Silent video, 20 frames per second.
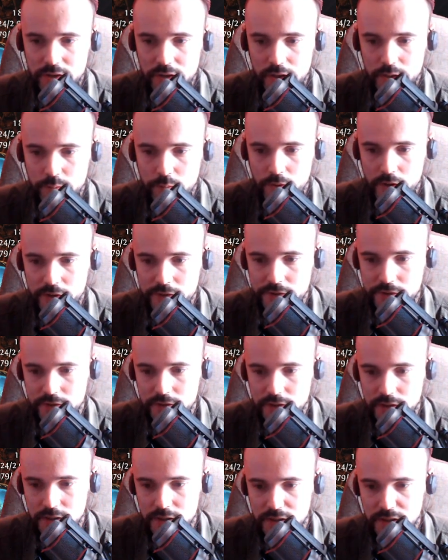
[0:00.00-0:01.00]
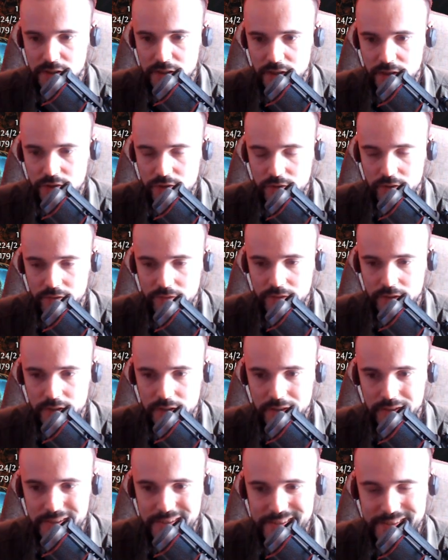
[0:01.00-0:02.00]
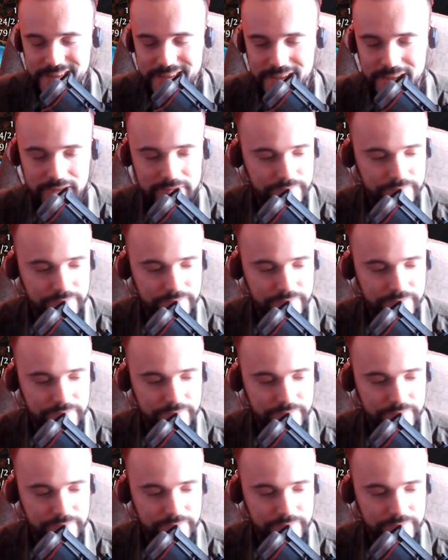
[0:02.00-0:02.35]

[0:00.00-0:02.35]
It was actually the least